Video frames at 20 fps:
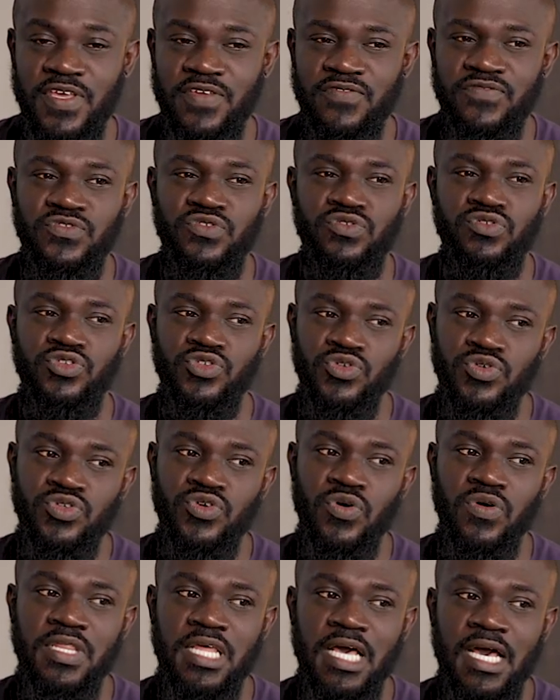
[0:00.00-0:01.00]
If you do
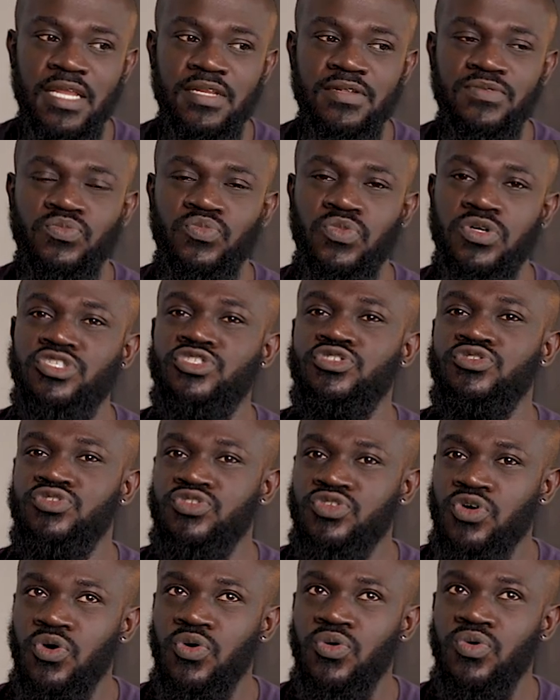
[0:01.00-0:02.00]
know that what you
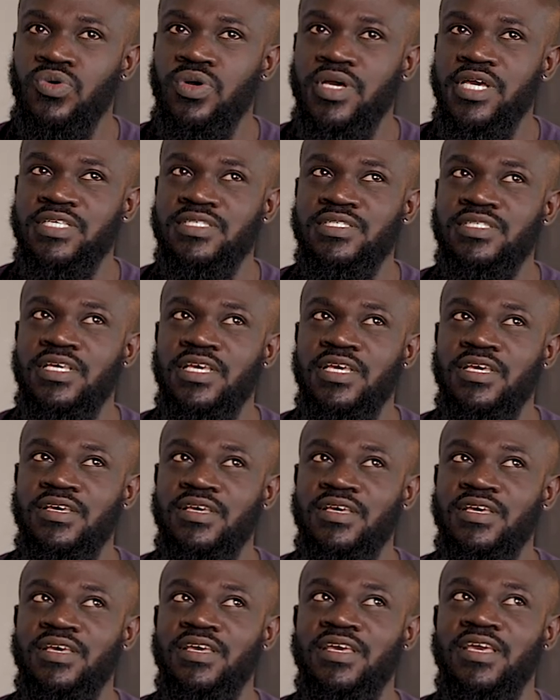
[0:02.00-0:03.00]
know is
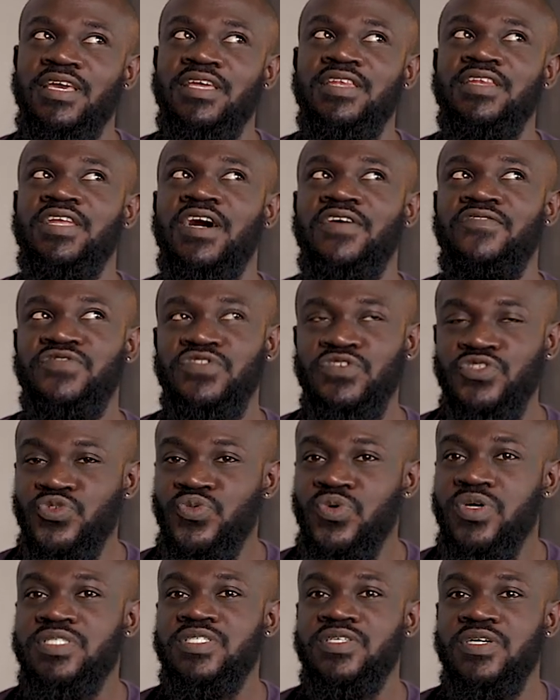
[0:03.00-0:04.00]
enough to
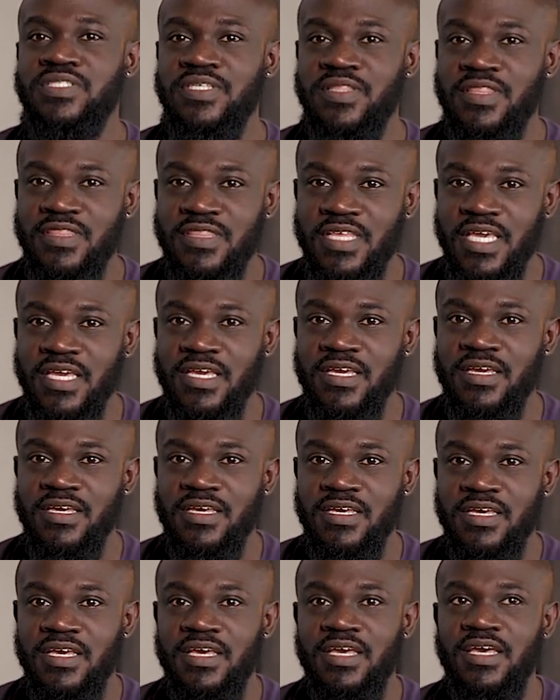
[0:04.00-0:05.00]
do a certain thing,
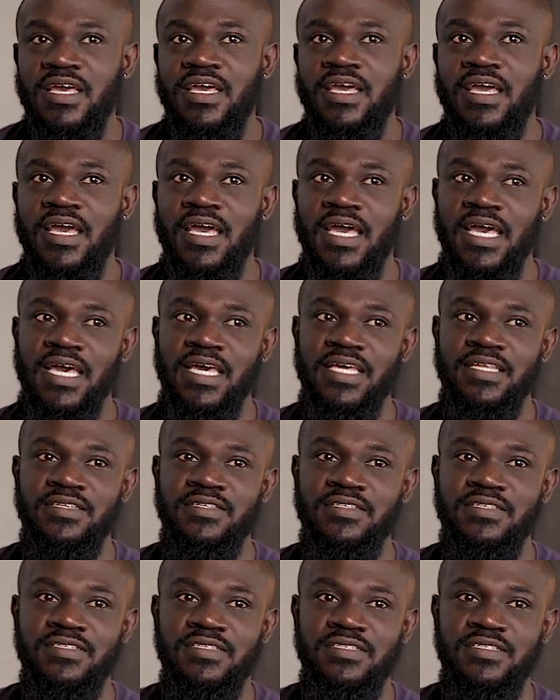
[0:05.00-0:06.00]

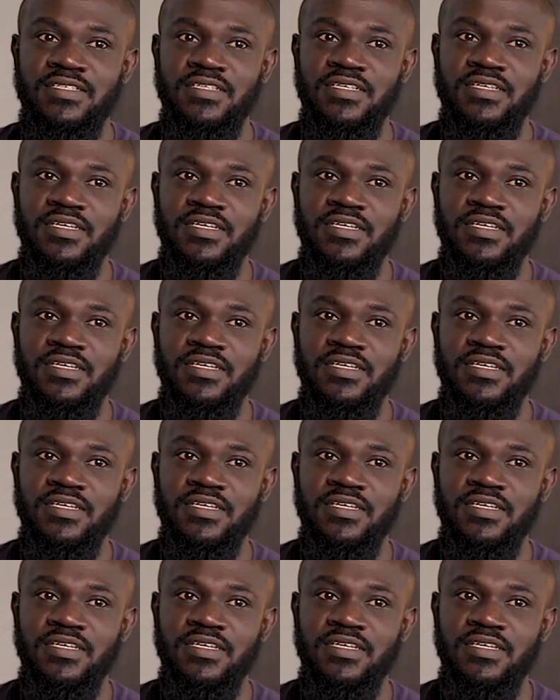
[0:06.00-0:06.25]
and